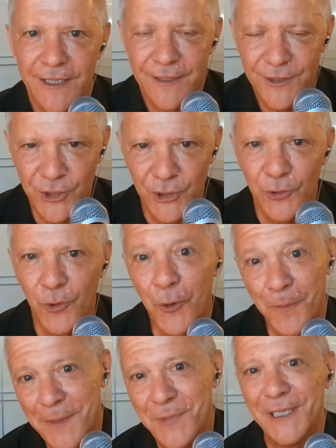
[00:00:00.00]
to, or
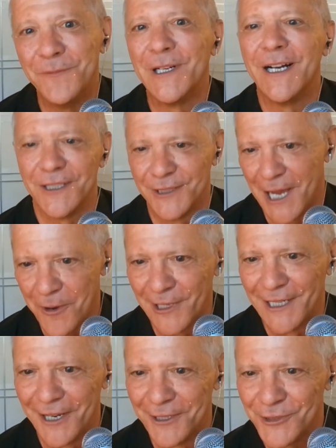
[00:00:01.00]
maybe even
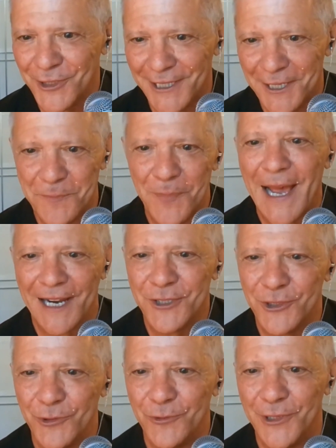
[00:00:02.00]
allowing us to get back
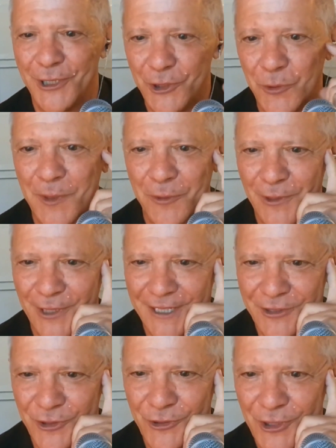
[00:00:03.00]
to the human
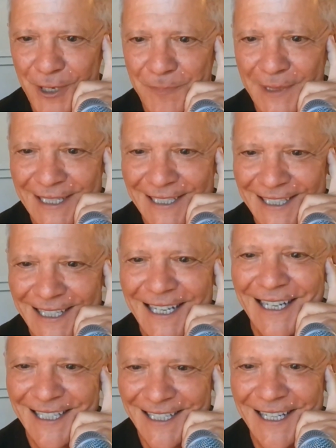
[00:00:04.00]
relationship and
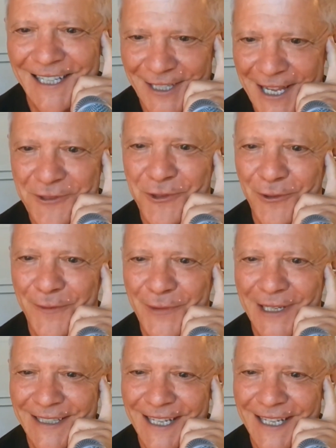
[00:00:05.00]
that sort of thing.